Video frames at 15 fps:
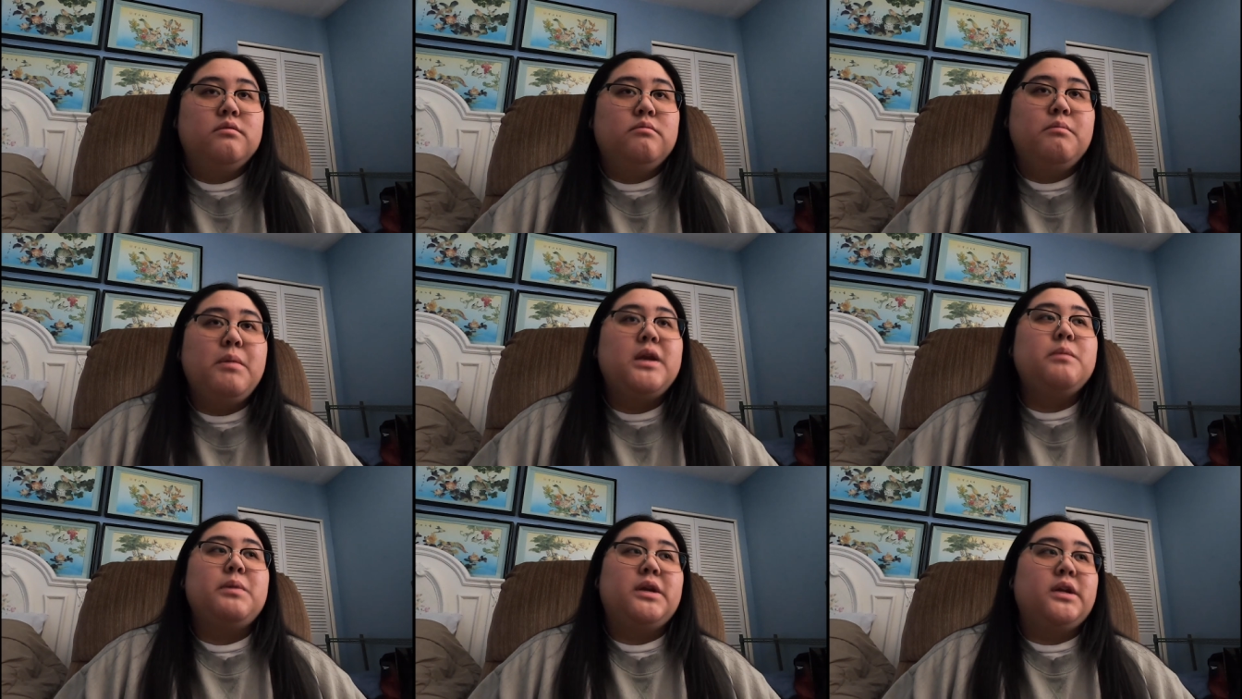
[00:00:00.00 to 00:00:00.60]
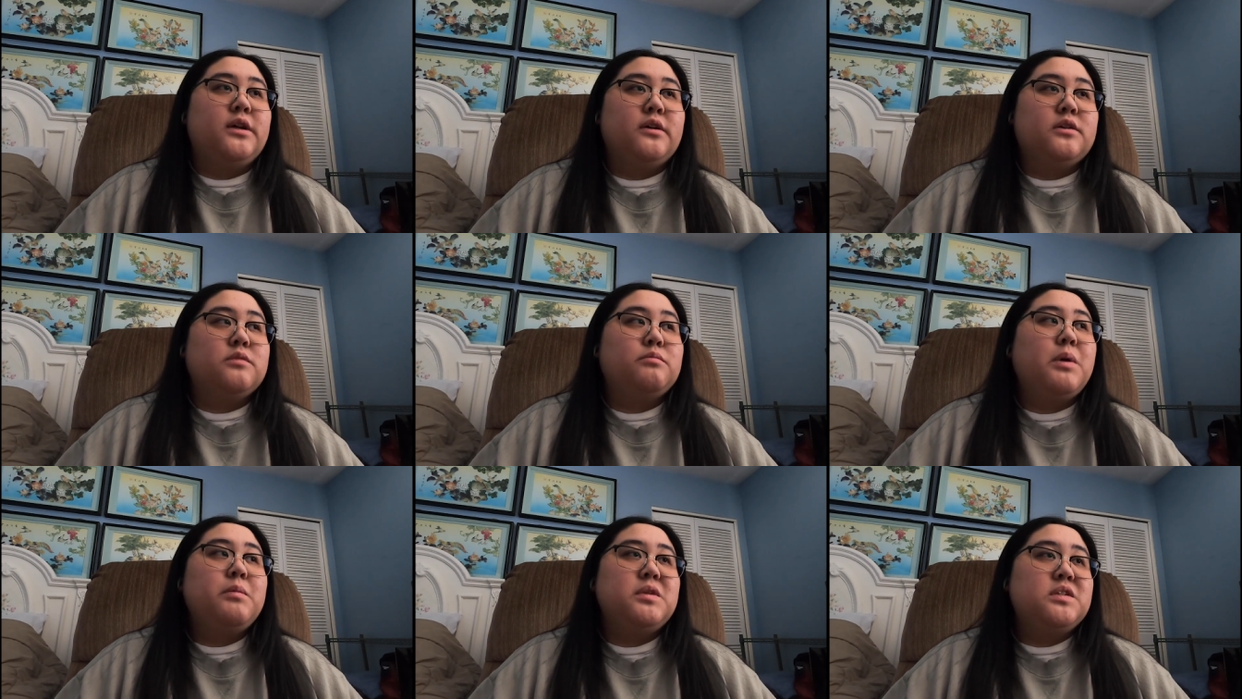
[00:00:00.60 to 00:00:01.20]
many, many
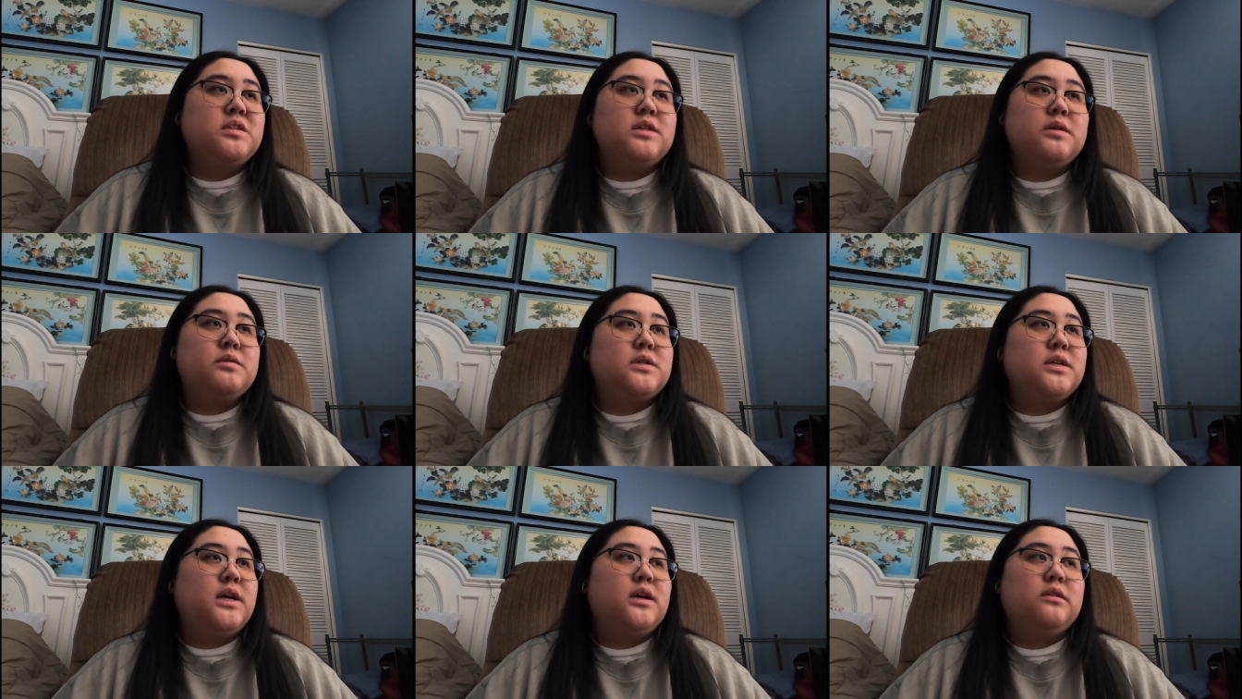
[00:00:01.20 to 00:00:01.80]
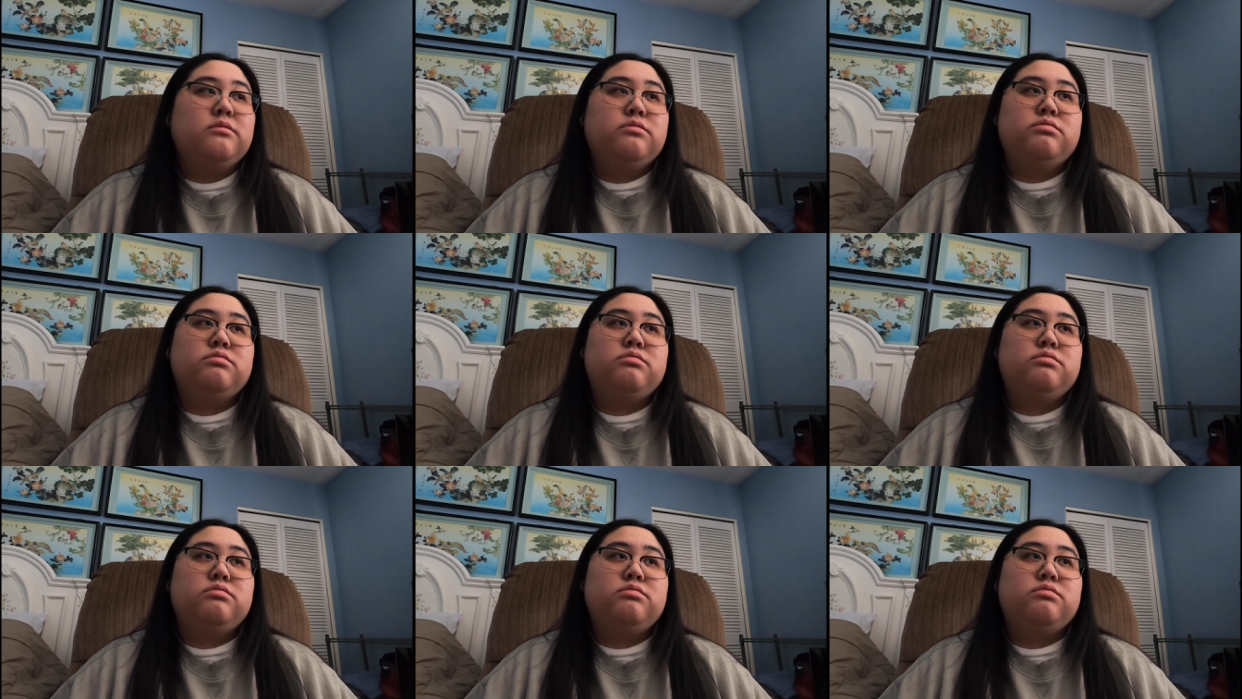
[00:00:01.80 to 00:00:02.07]
years. Maybe since I was like,